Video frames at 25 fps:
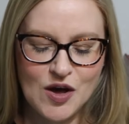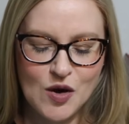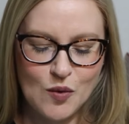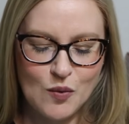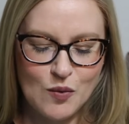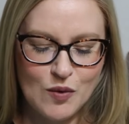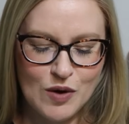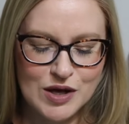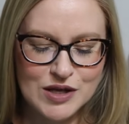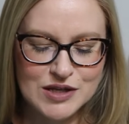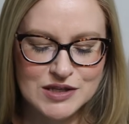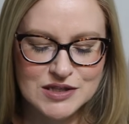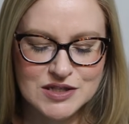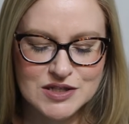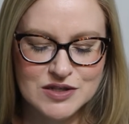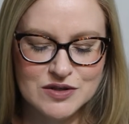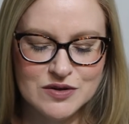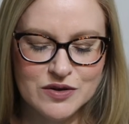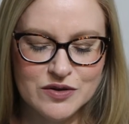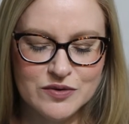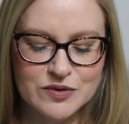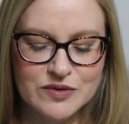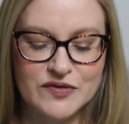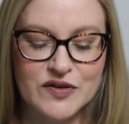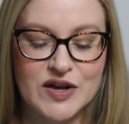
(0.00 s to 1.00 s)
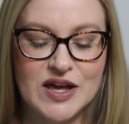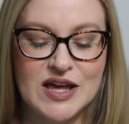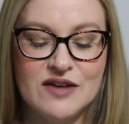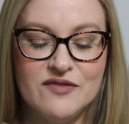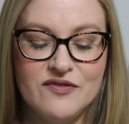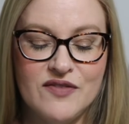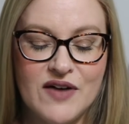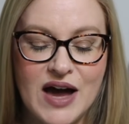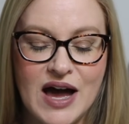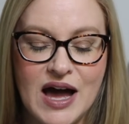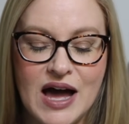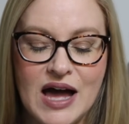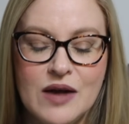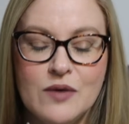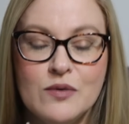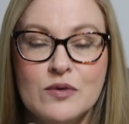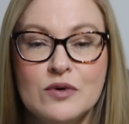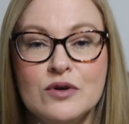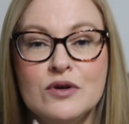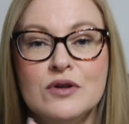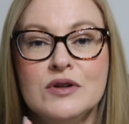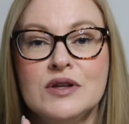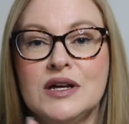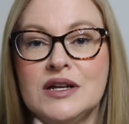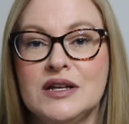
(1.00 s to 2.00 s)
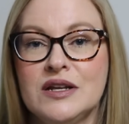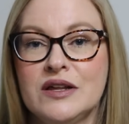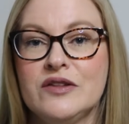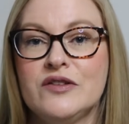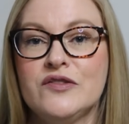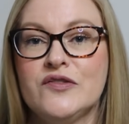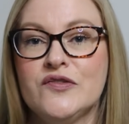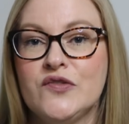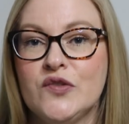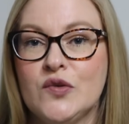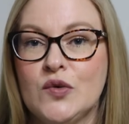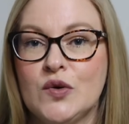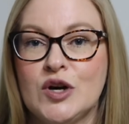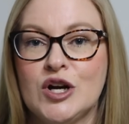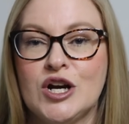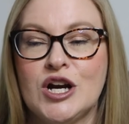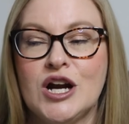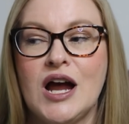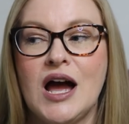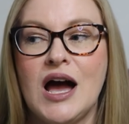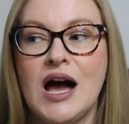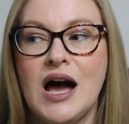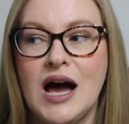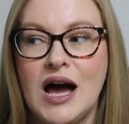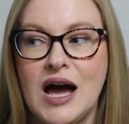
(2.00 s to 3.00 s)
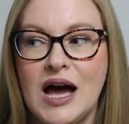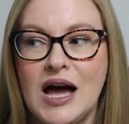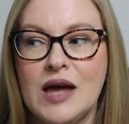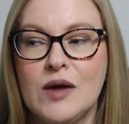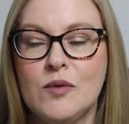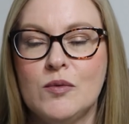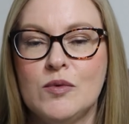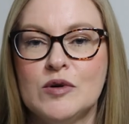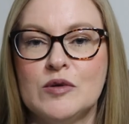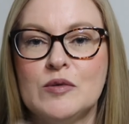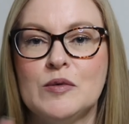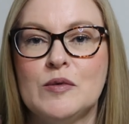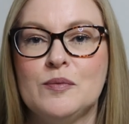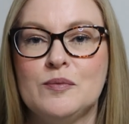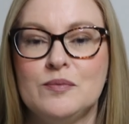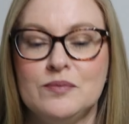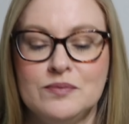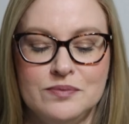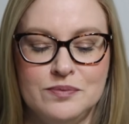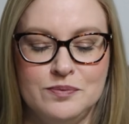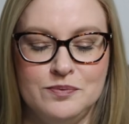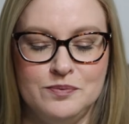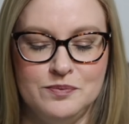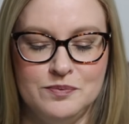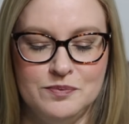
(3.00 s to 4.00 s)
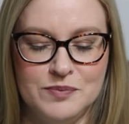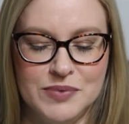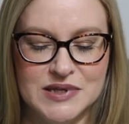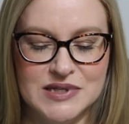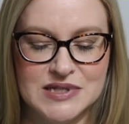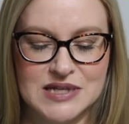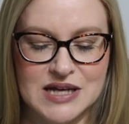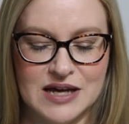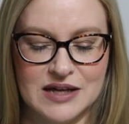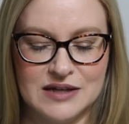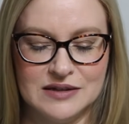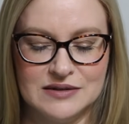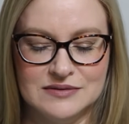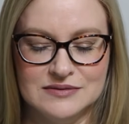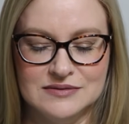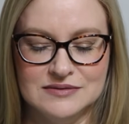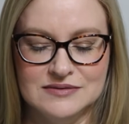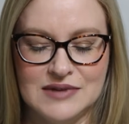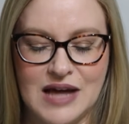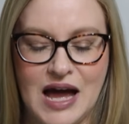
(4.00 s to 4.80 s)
1, 2, 3, if I roll another 4, I will be done.